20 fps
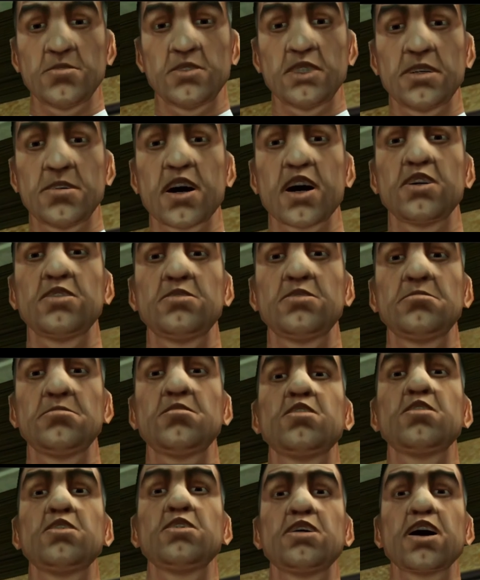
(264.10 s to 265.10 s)
members of our
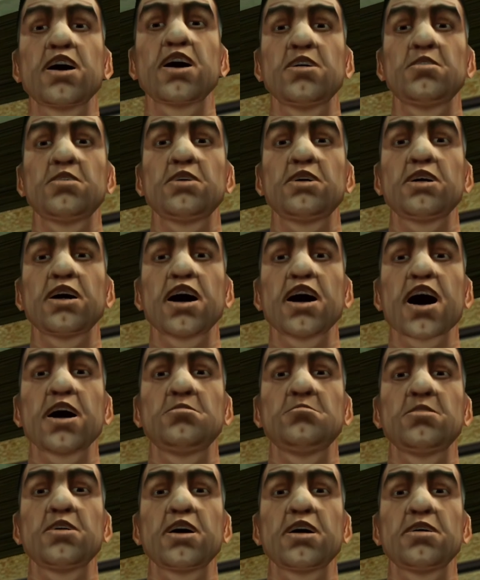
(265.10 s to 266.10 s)
community here at the
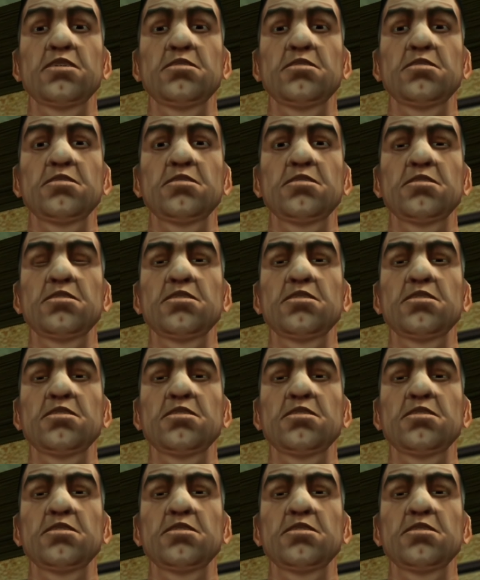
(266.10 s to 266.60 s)
Academy.